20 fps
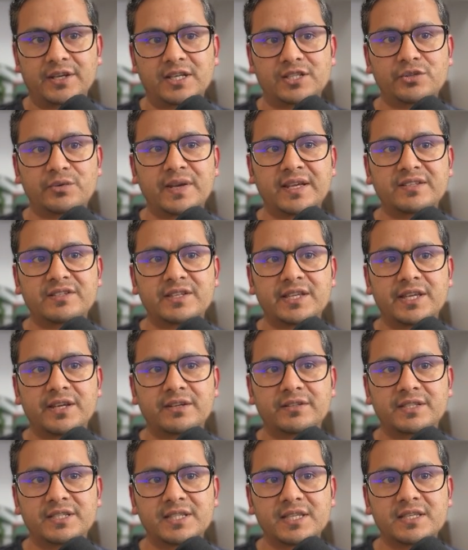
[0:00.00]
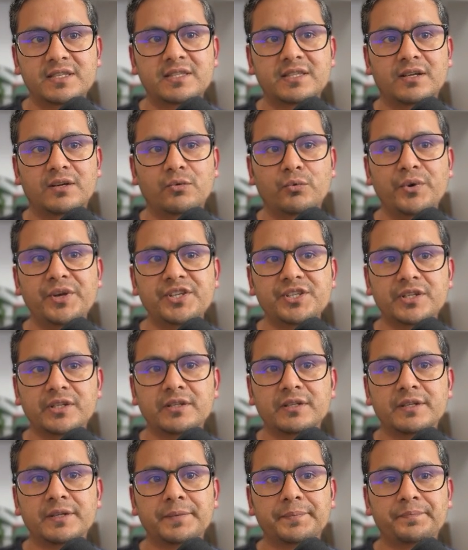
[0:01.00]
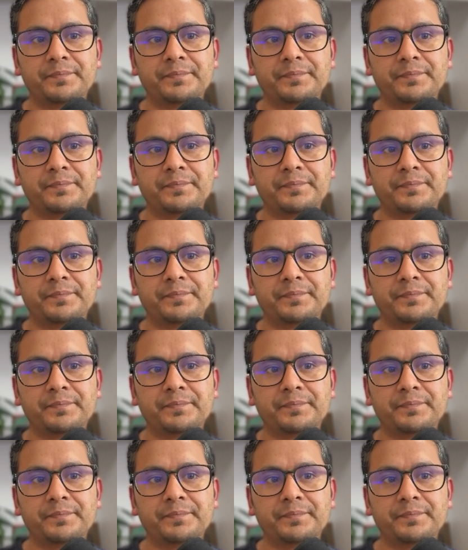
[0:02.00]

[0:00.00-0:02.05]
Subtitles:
As you can see here, this is the question.